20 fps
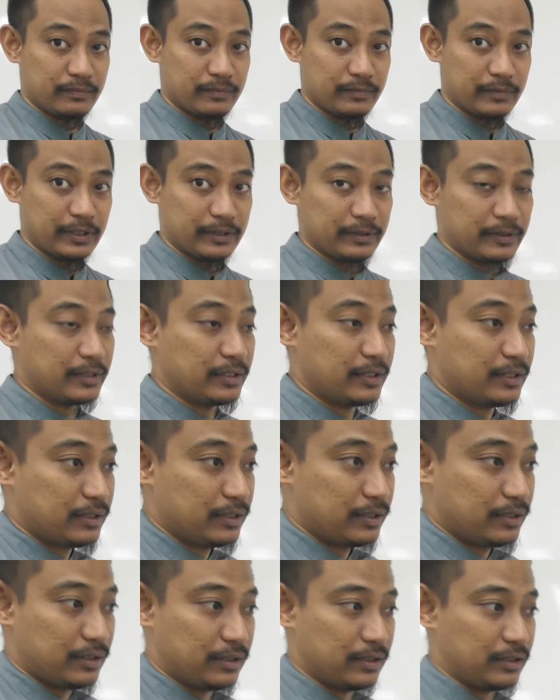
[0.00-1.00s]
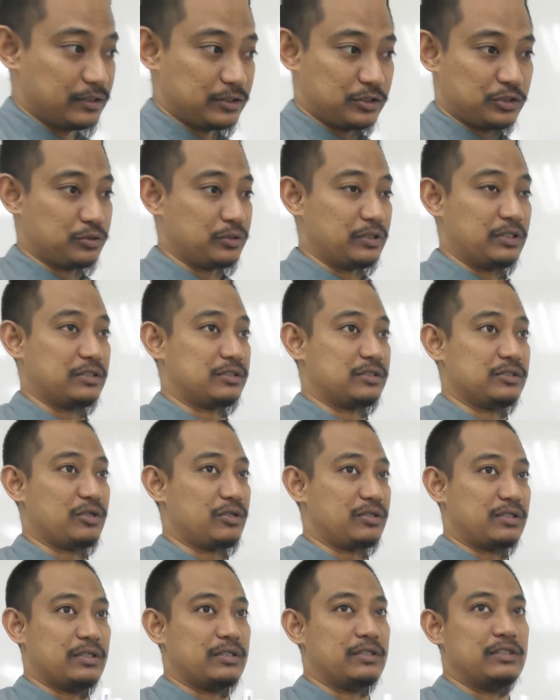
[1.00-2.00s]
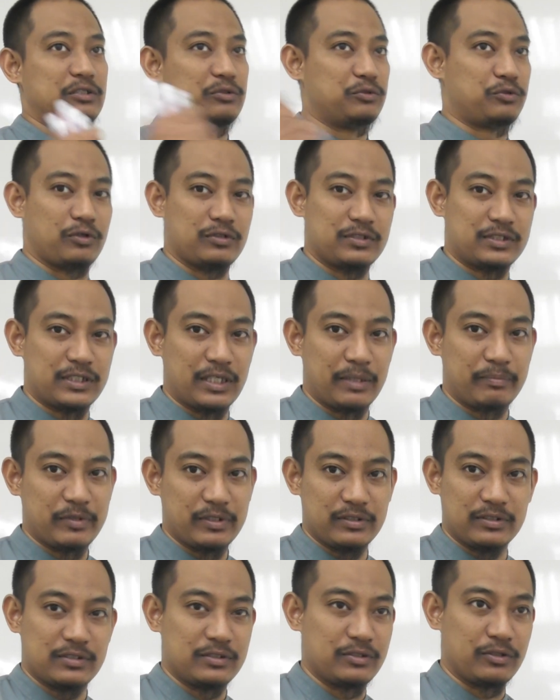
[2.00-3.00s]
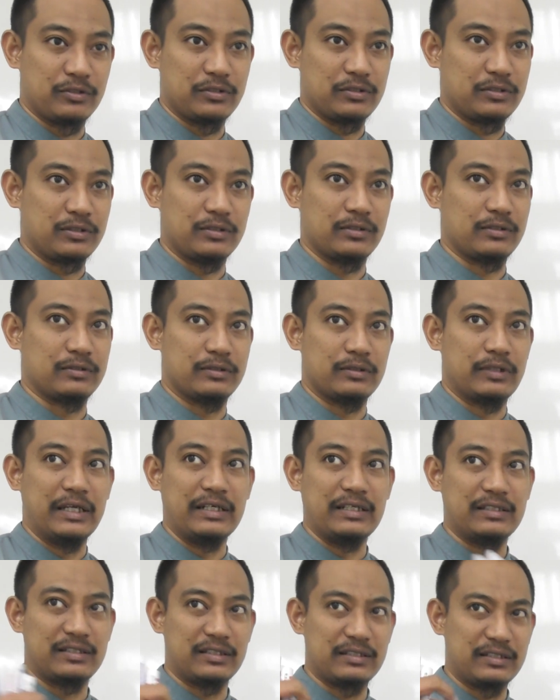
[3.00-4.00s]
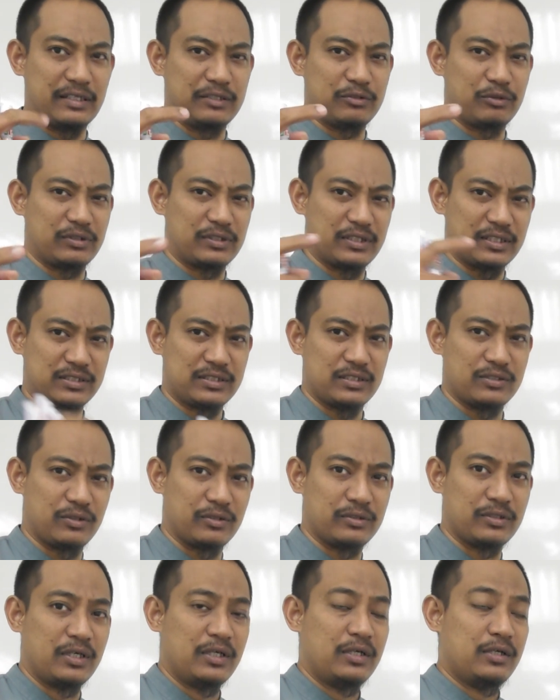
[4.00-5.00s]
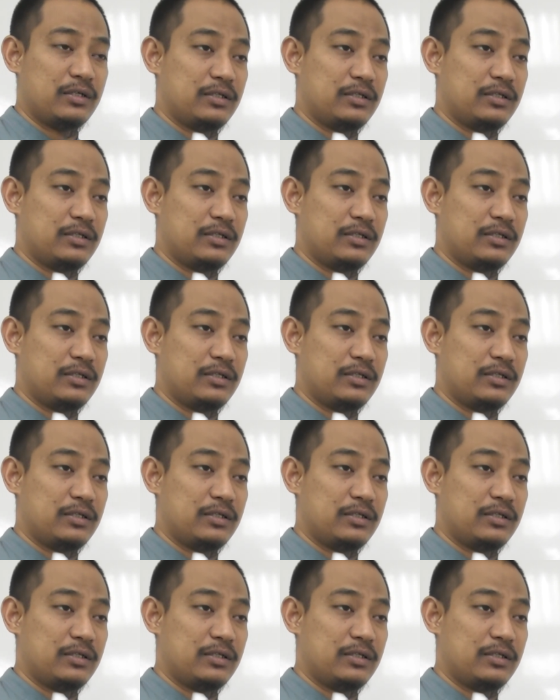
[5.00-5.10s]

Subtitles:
right? It's not a new concept. It's not anything that you are tested on.